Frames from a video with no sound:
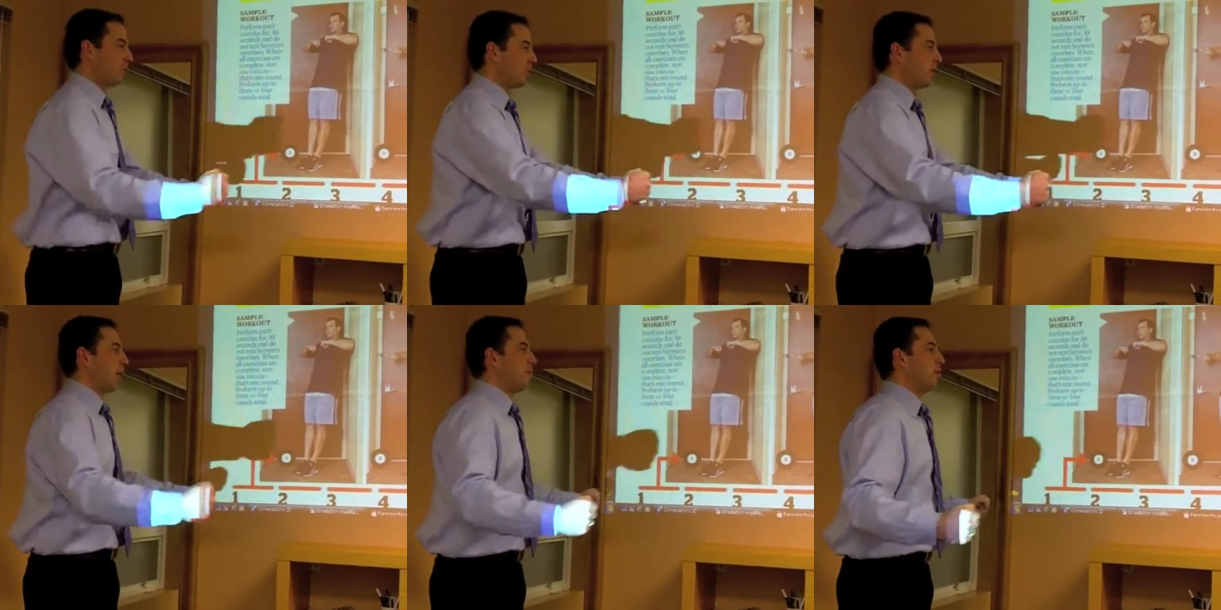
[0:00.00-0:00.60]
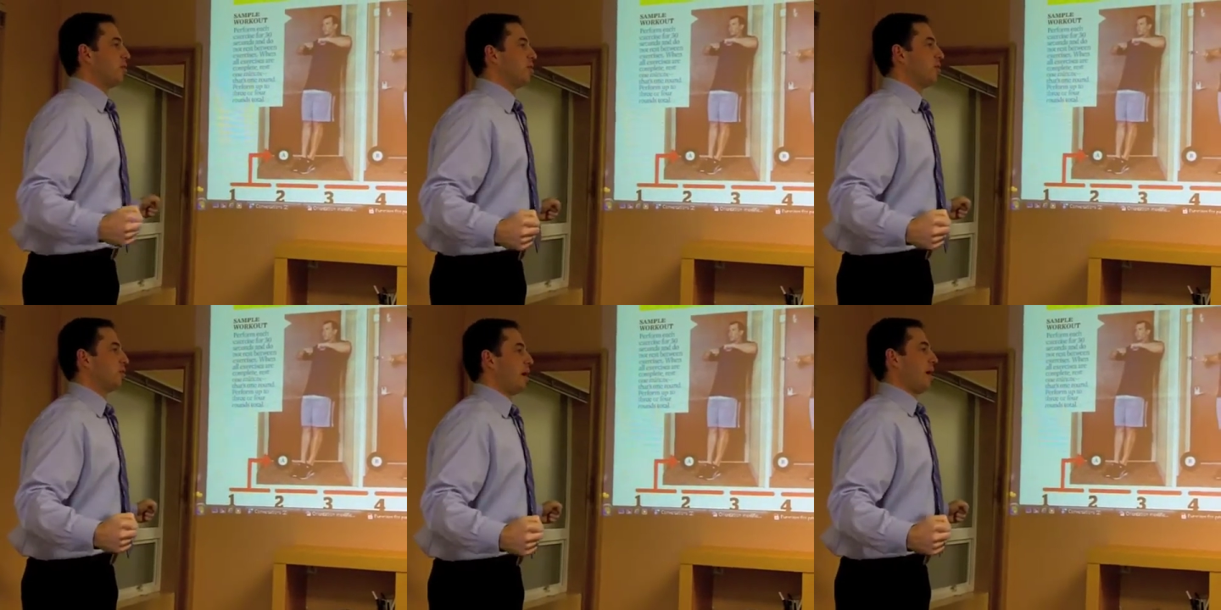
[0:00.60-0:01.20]
You're just kind of pinching
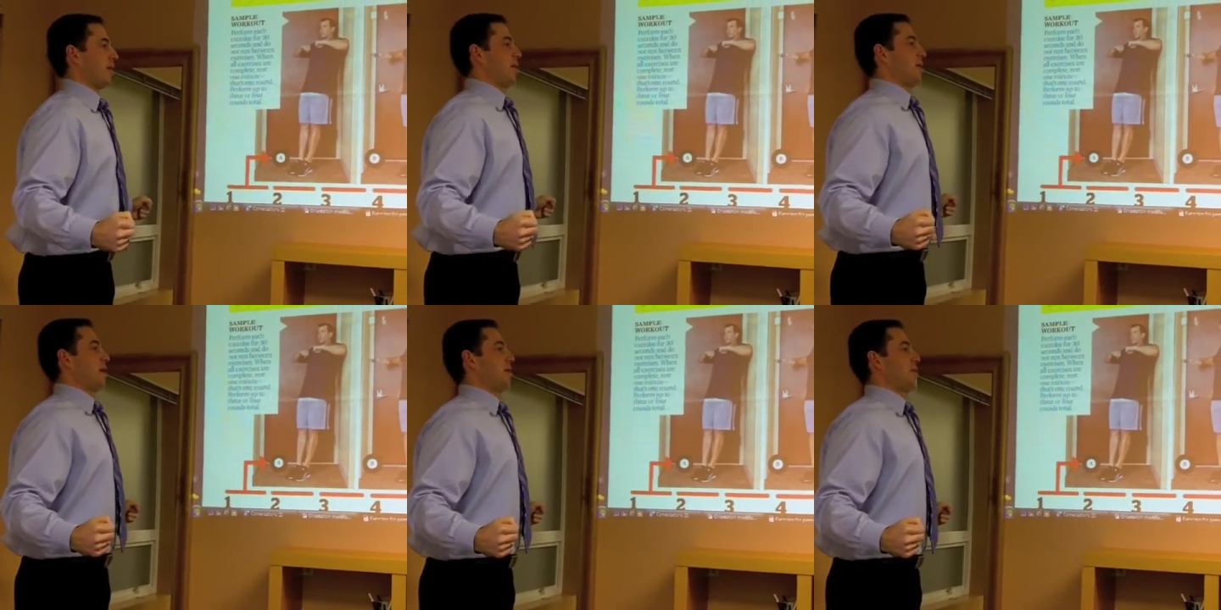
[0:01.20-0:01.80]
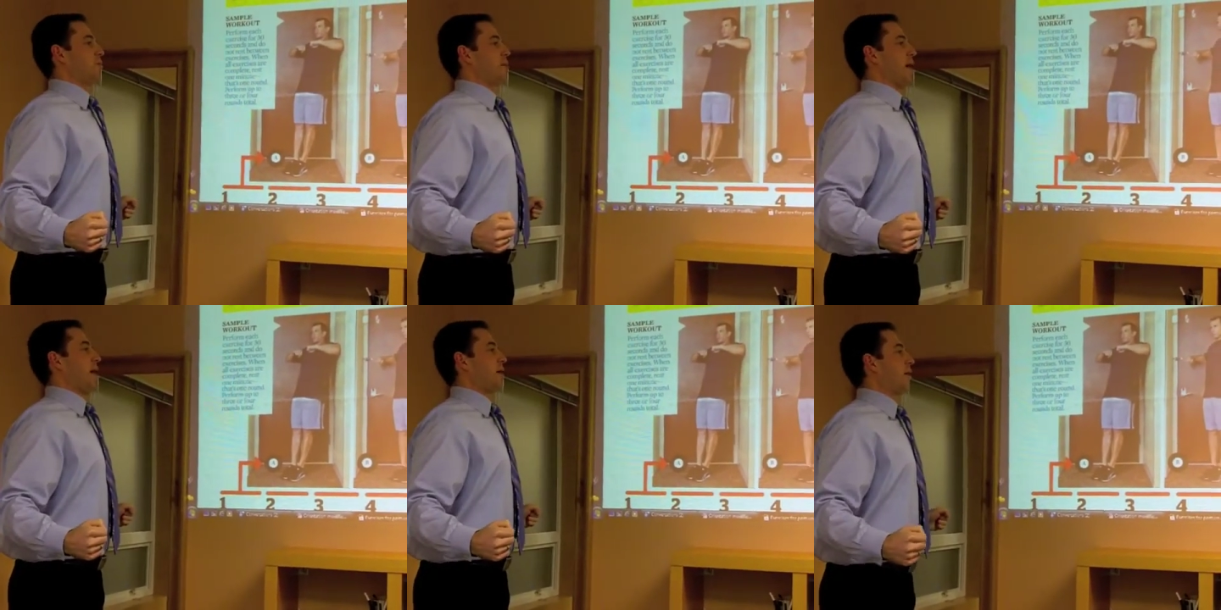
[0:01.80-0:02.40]
things back and then the head comes
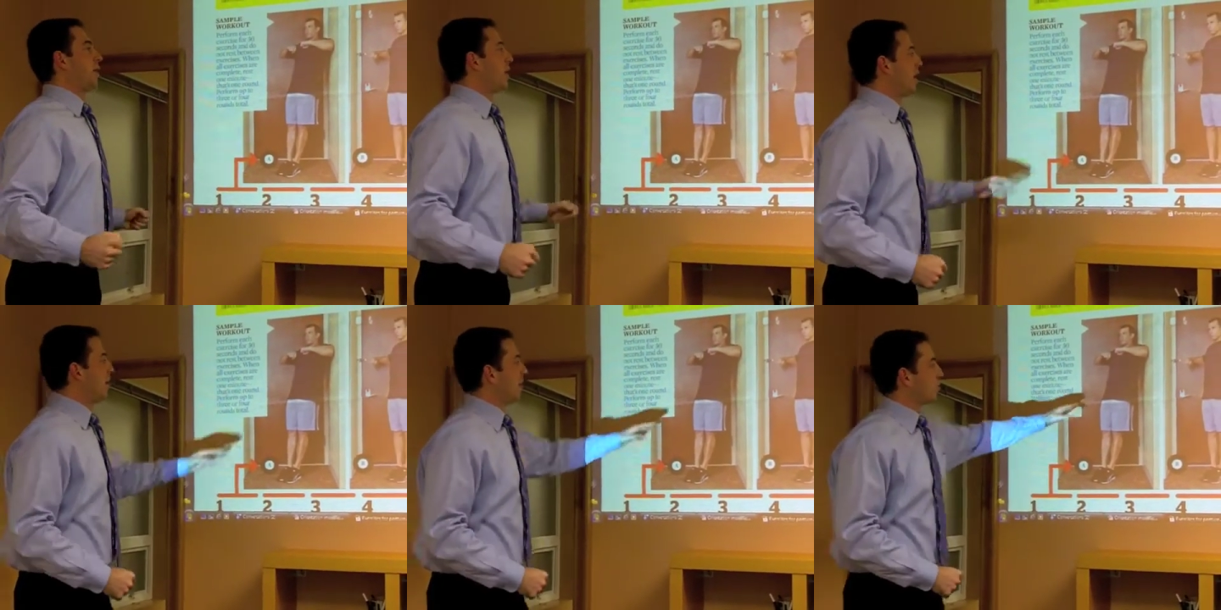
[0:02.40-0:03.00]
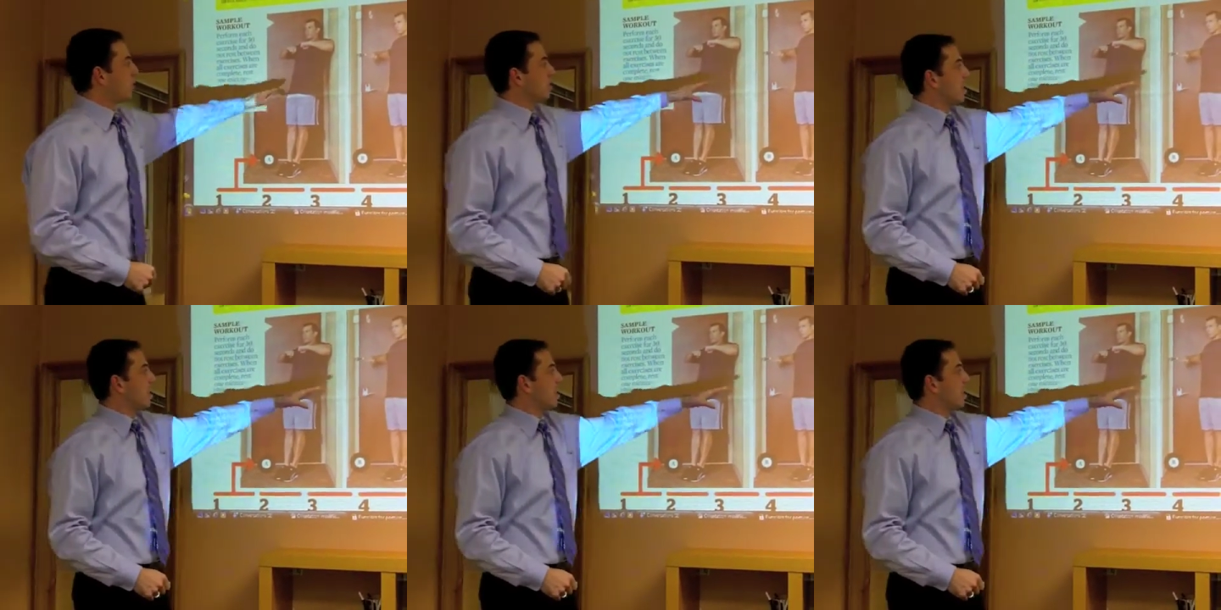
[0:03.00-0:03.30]
back. And that's what he's